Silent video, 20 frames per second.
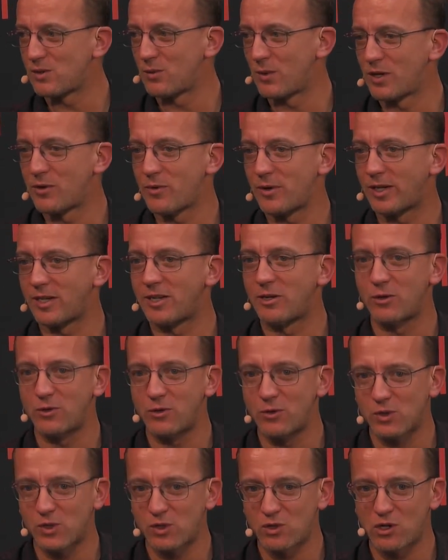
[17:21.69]
We created a
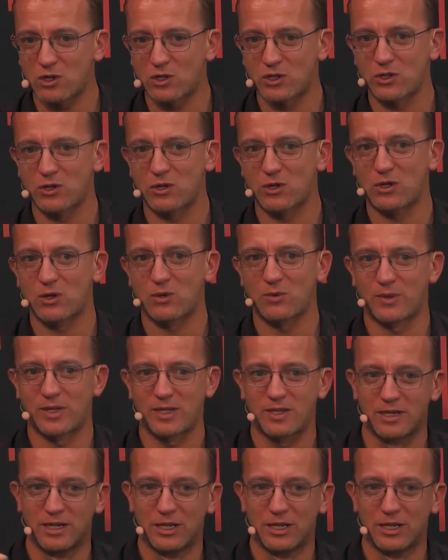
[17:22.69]
new structure. We